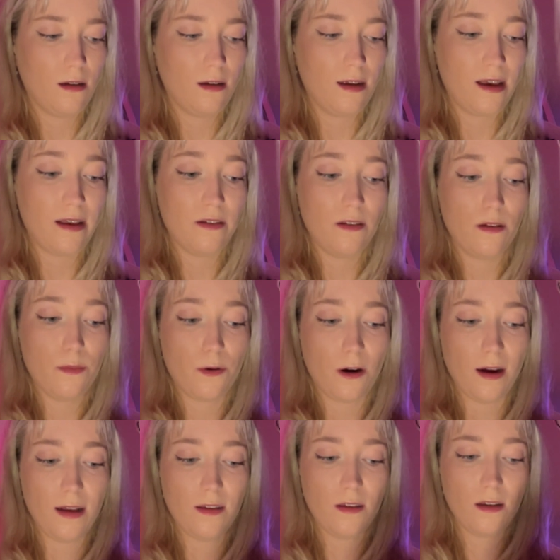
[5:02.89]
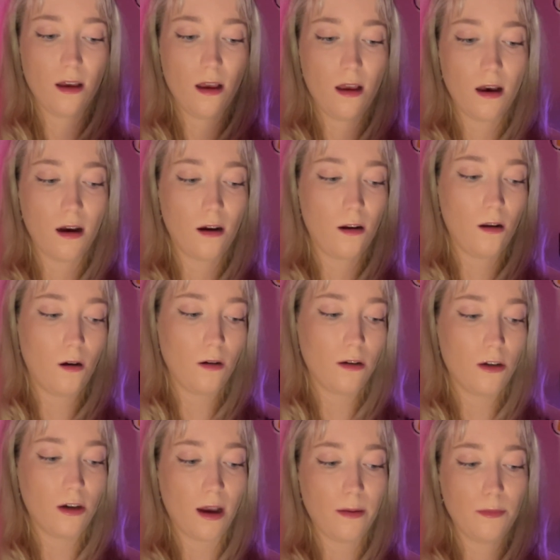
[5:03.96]
to his surprise, a clock
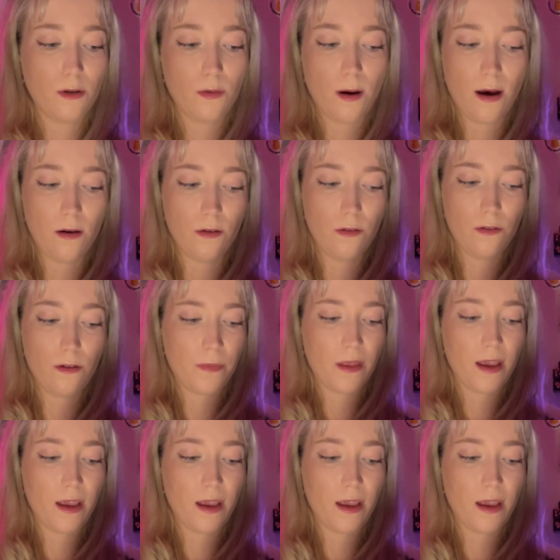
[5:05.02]
chimed 12.